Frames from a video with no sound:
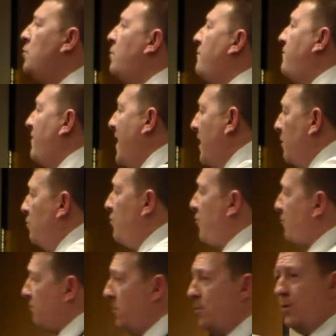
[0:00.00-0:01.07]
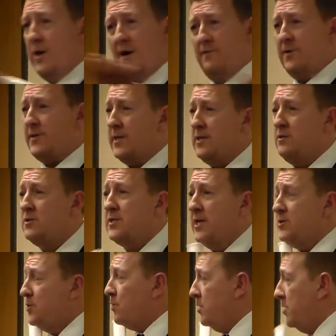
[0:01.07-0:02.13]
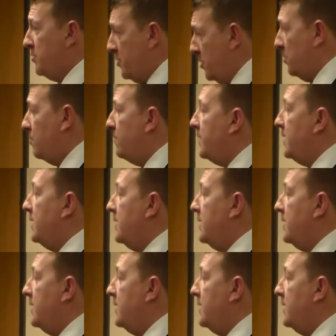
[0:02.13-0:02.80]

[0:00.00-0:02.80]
don't follow through on everything you said you're going to do,